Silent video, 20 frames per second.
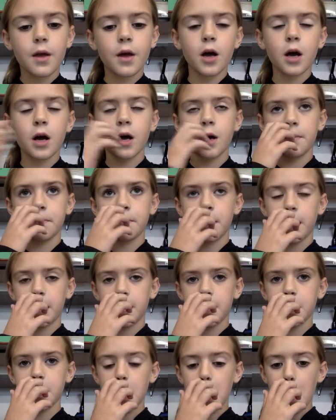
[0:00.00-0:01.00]

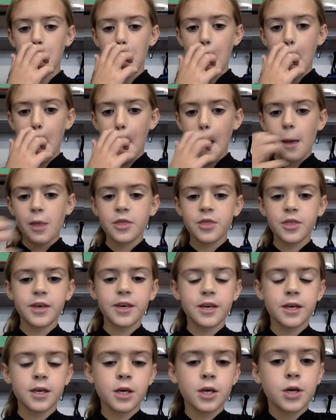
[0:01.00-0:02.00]
made
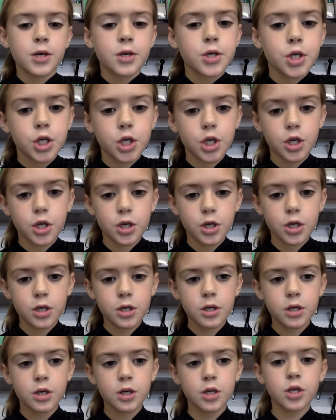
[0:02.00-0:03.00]
the sugar
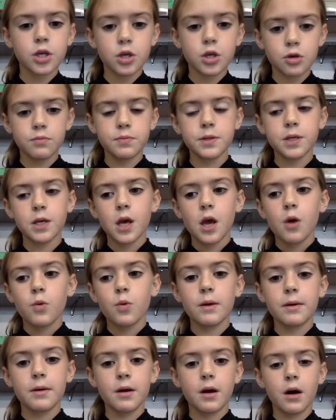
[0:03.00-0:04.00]
cubes.
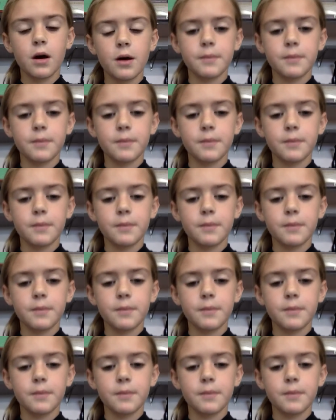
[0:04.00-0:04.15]
We